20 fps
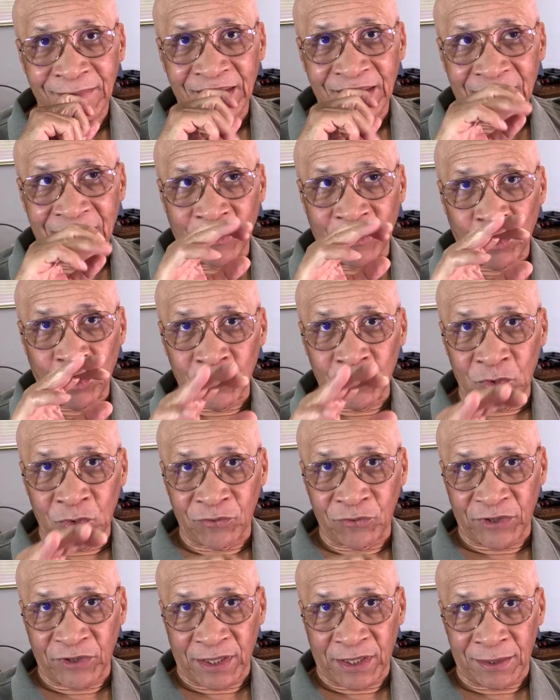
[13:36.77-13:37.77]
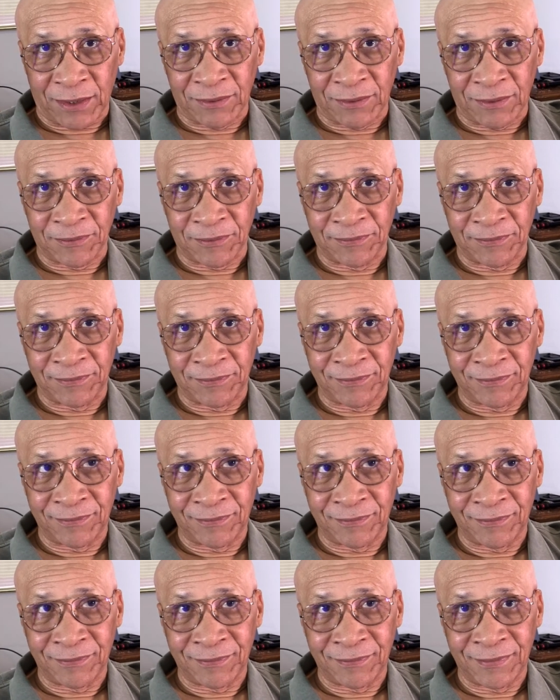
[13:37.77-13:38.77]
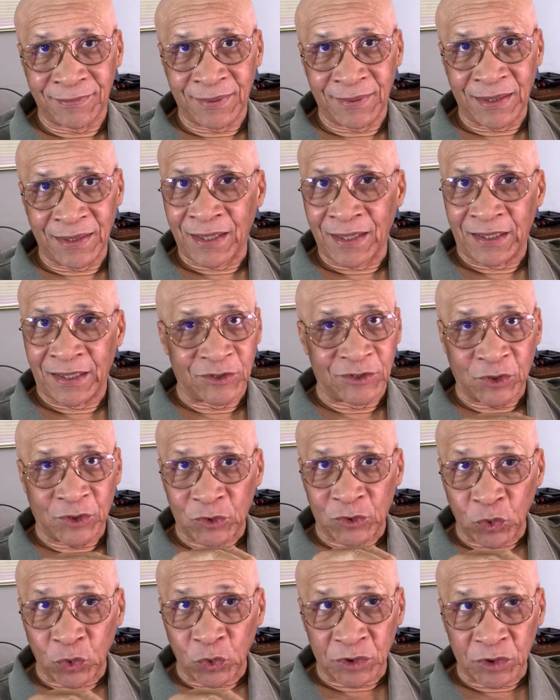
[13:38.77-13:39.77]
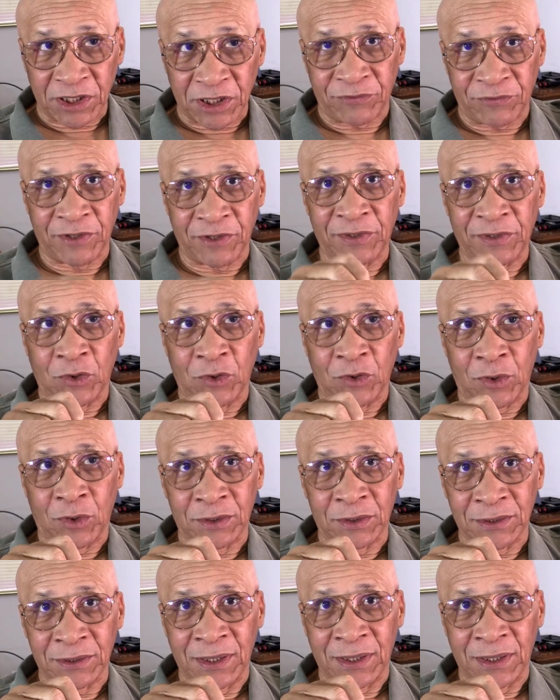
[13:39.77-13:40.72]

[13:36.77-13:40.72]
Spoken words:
They're all going to fail, and it's not going to take very long.